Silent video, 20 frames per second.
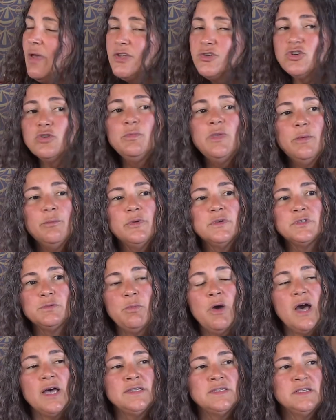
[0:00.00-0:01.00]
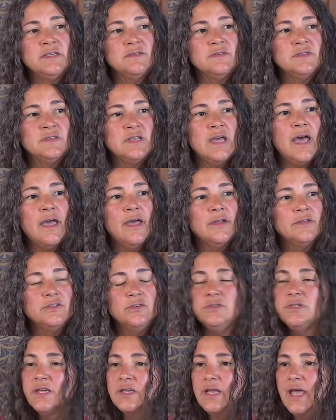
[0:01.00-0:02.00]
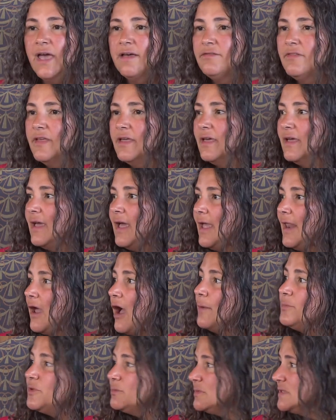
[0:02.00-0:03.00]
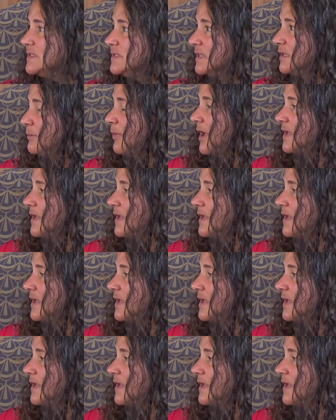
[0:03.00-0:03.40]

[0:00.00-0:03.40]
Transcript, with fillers: measure people's positive style. Do you tend to have like a kind of optimistic